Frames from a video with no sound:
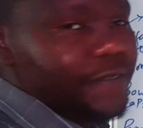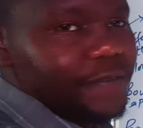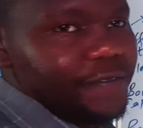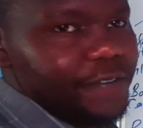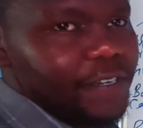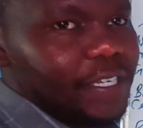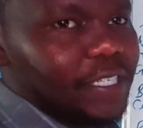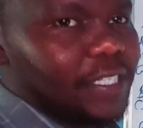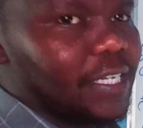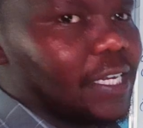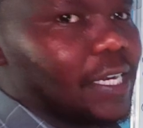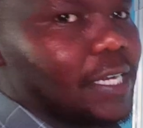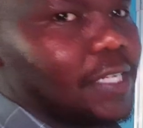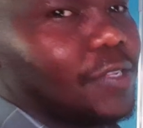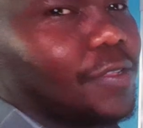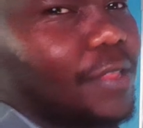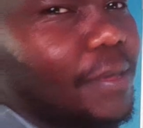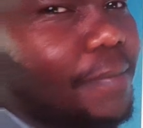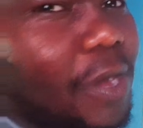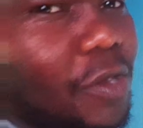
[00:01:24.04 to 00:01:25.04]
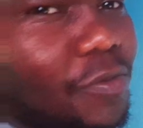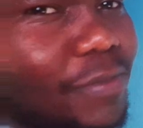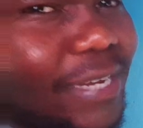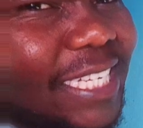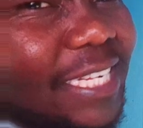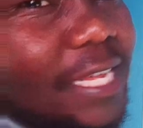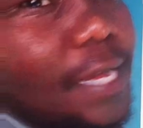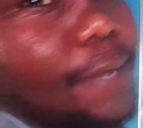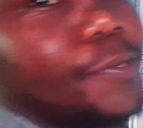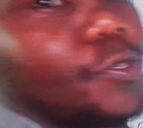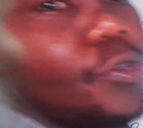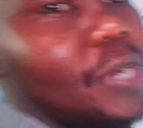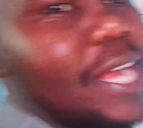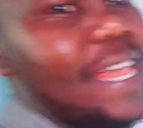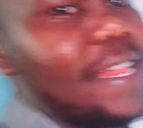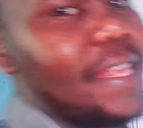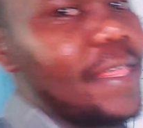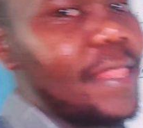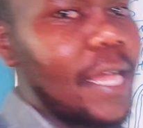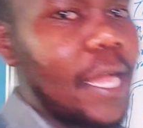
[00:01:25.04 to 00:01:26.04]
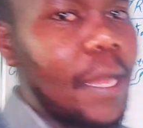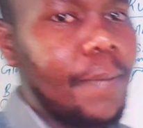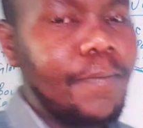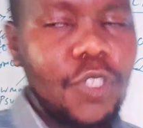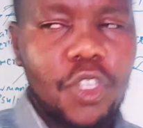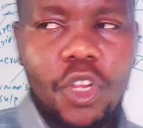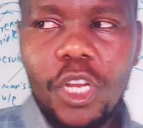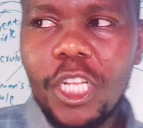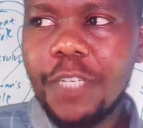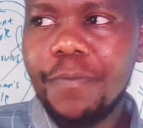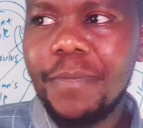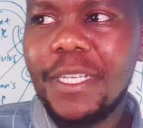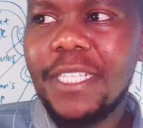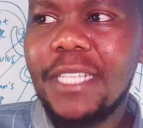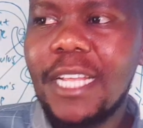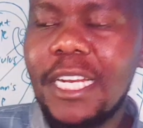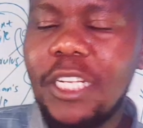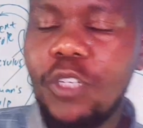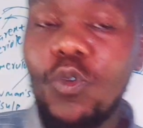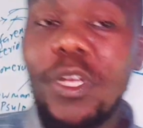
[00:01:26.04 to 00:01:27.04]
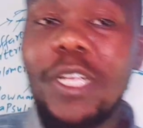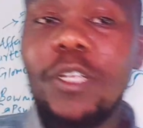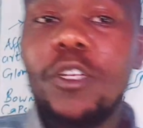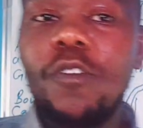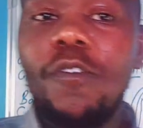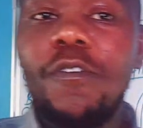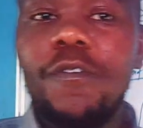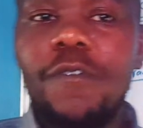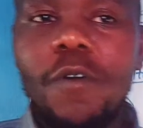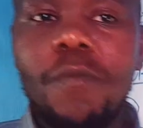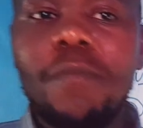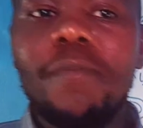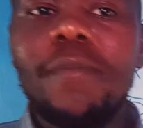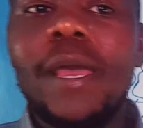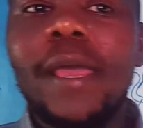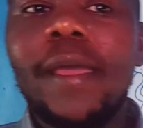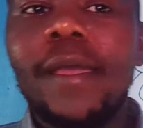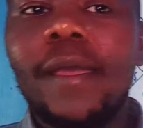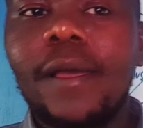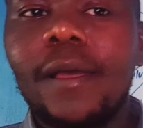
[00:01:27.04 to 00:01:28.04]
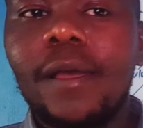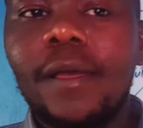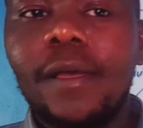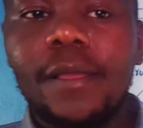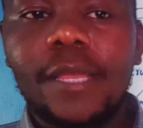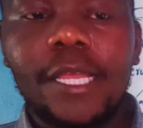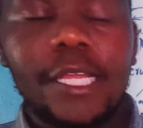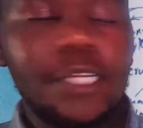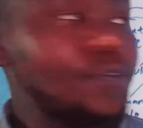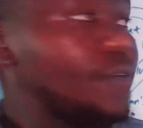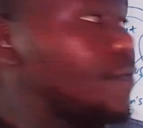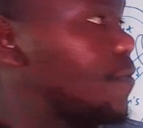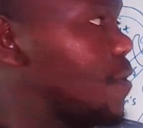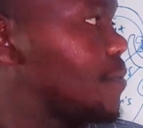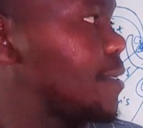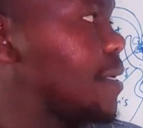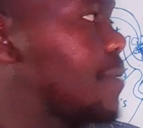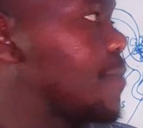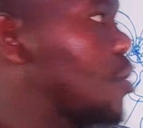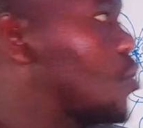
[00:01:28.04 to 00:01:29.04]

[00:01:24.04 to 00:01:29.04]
filtered to the Bowman's capsule, and in the capsular space, that is what it will form. It will form something